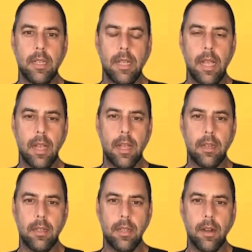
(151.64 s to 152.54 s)

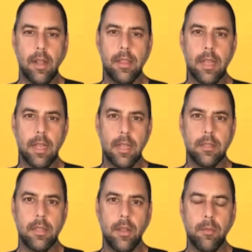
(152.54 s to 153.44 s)
I think
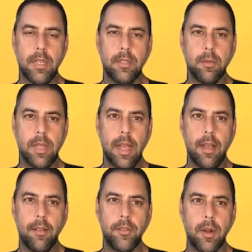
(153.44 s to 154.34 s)
as humans, we
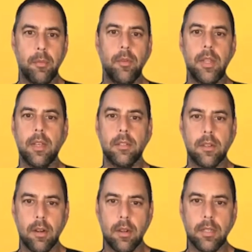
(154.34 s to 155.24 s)
have trouble with
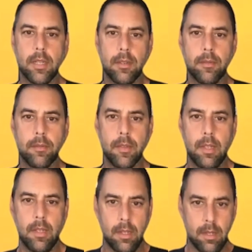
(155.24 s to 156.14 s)
uncertainty.
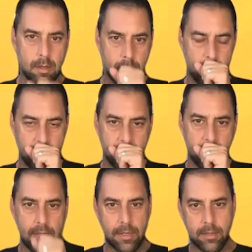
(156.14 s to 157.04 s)

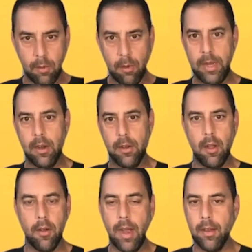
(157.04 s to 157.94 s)
And so when we don't
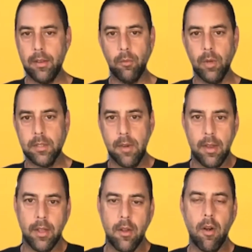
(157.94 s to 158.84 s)
know what's
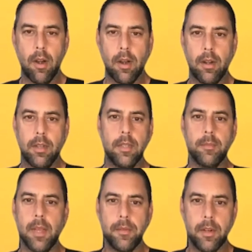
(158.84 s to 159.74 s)
around the corner, it's
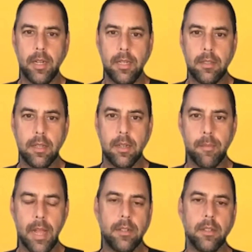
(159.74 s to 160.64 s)
sometimes really easy to
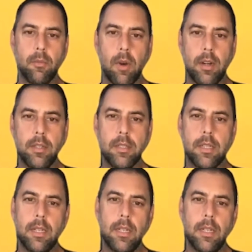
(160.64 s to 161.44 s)
imagine the worst.